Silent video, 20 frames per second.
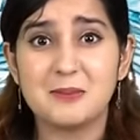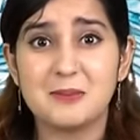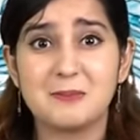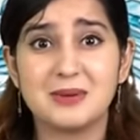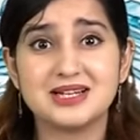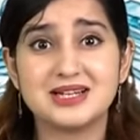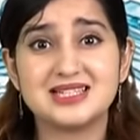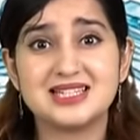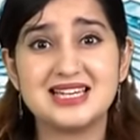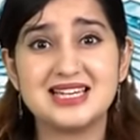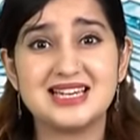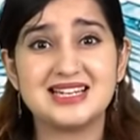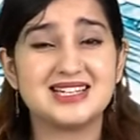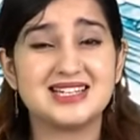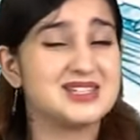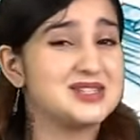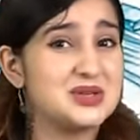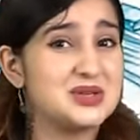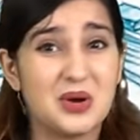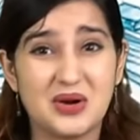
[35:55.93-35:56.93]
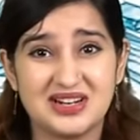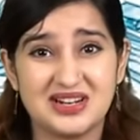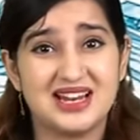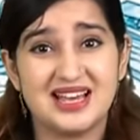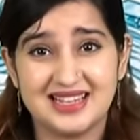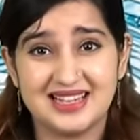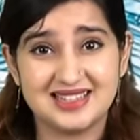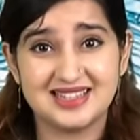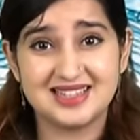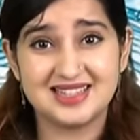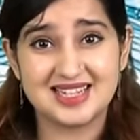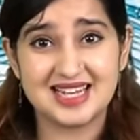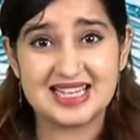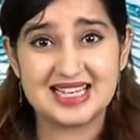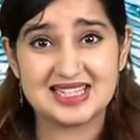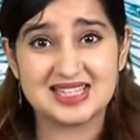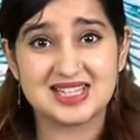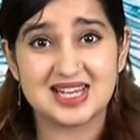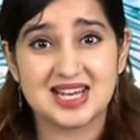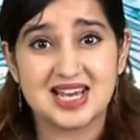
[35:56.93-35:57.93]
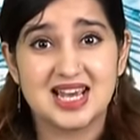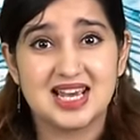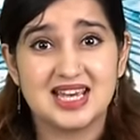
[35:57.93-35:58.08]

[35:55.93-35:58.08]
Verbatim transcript: but he does not like the taste.